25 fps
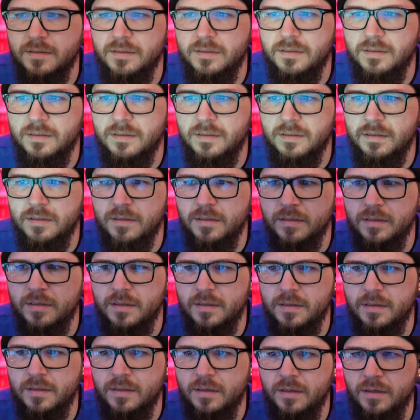
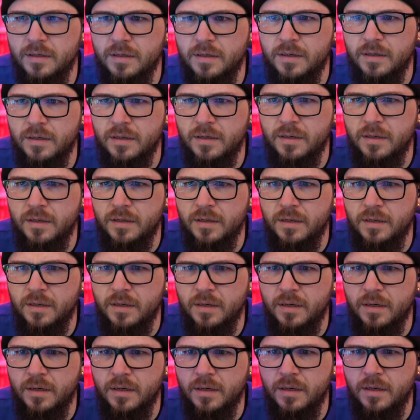
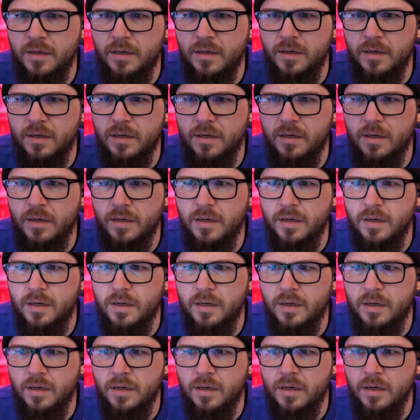
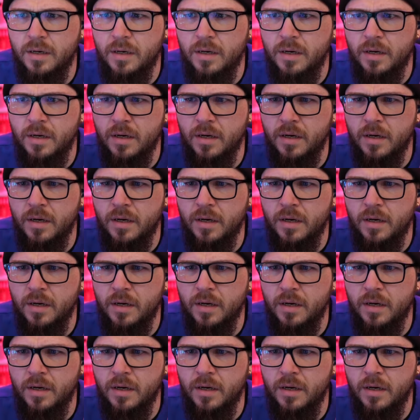Nothing is said.